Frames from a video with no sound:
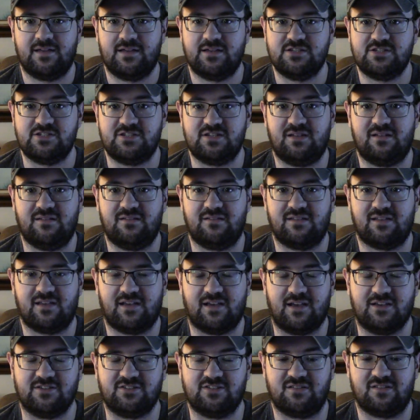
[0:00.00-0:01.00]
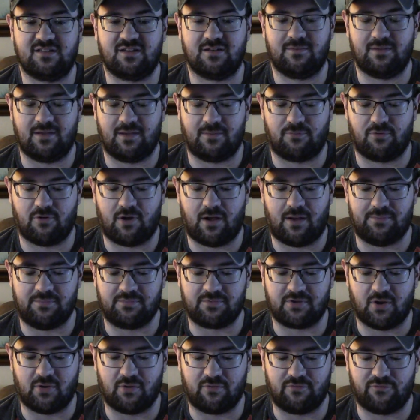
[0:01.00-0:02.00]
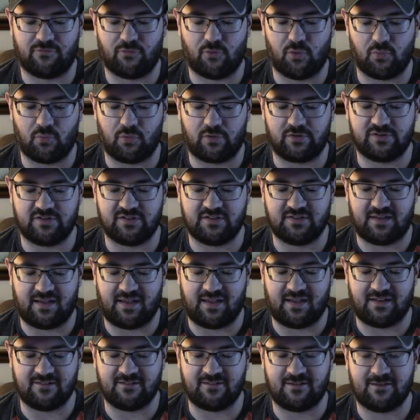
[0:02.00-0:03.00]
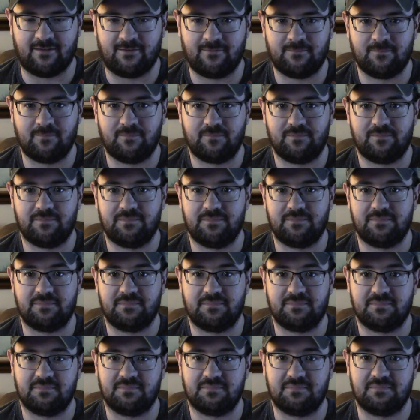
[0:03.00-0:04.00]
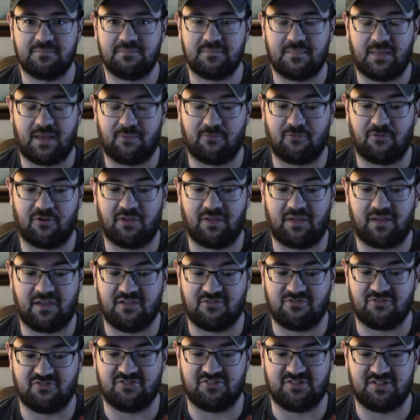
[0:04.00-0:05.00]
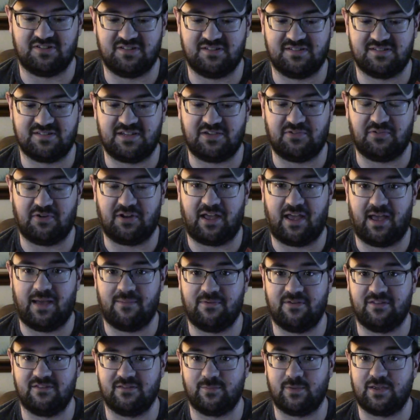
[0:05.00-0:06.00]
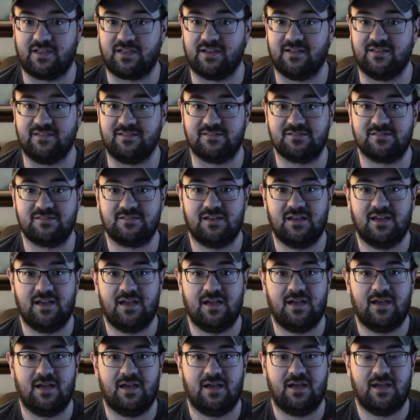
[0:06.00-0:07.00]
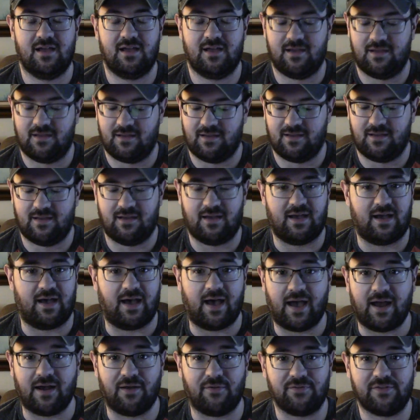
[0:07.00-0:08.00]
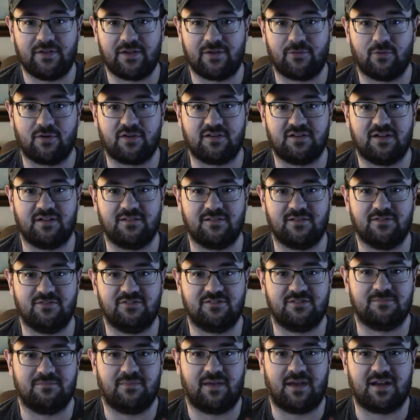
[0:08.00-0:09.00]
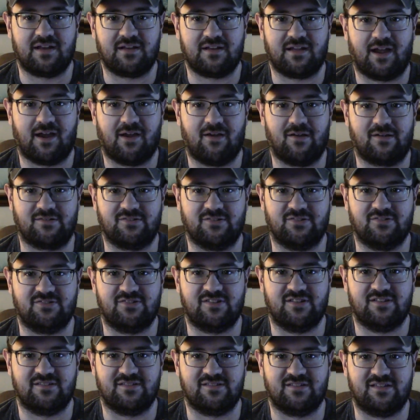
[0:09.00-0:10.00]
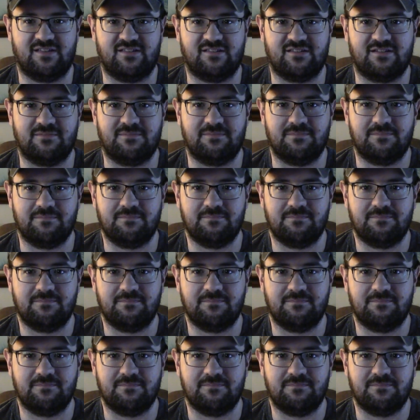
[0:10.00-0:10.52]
she's going to be a problem going forward, and I'm really interested to see what happens, because I don't think we're done losing main characters this season.